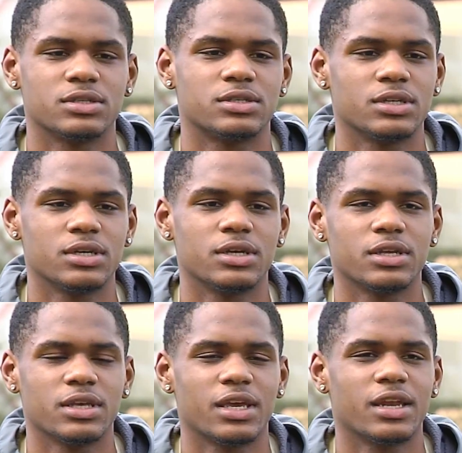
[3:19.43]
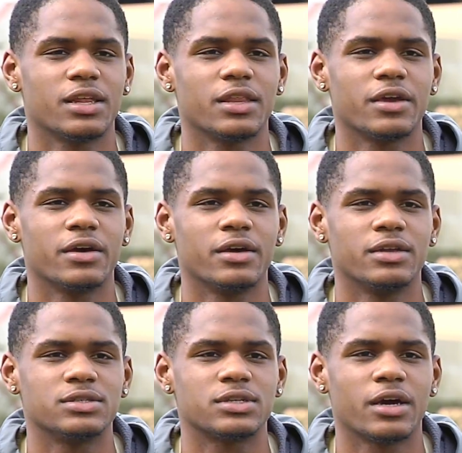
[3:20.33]
just to get in there
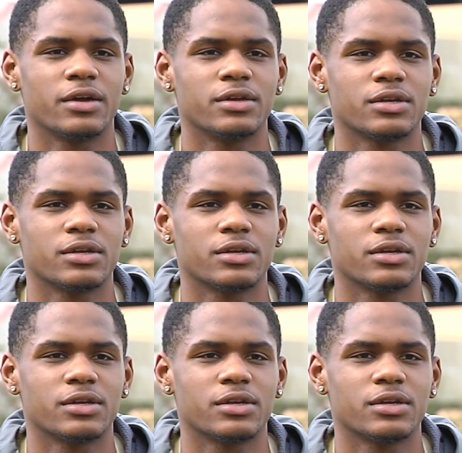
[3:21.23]
and start